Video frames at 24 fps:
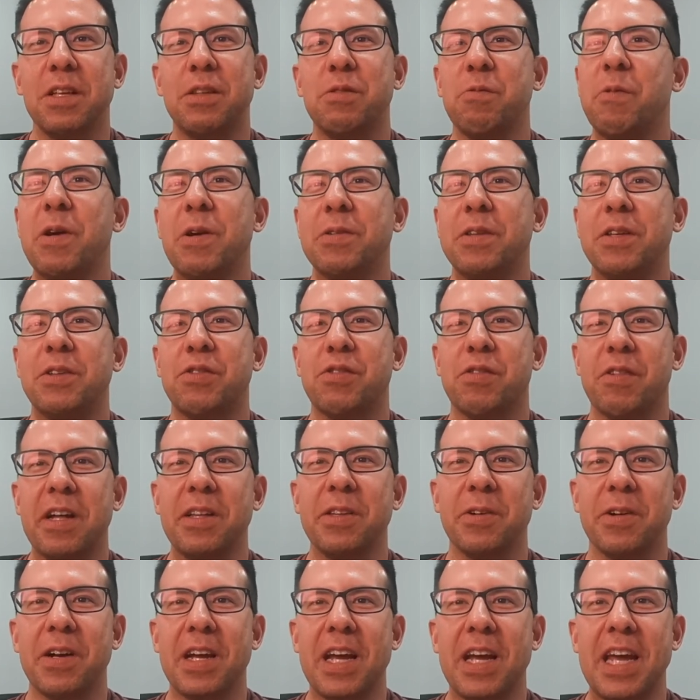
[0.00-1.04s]
It's weird. The
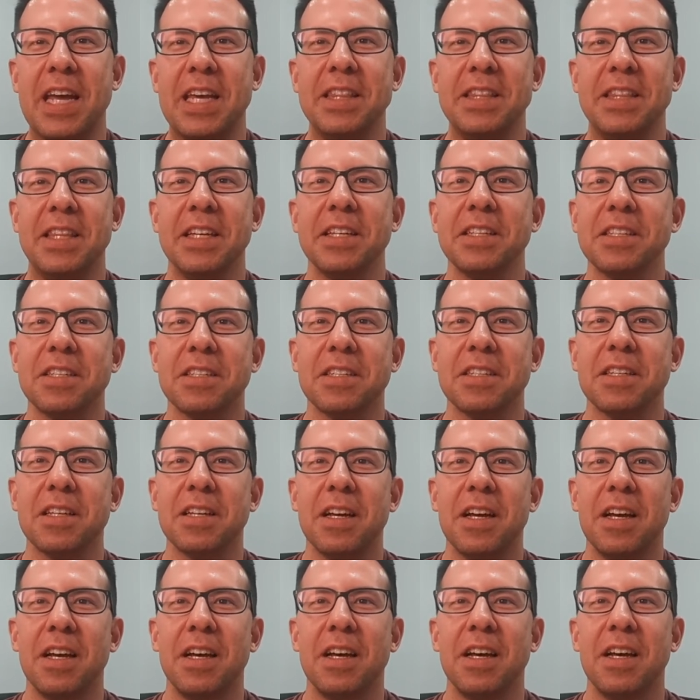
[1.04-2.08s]
trailer hid this,
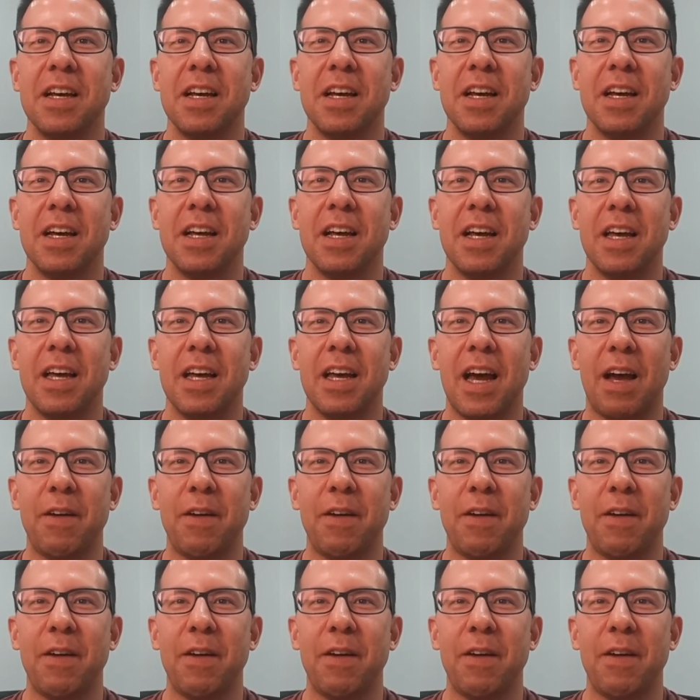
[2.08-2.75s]
yeah.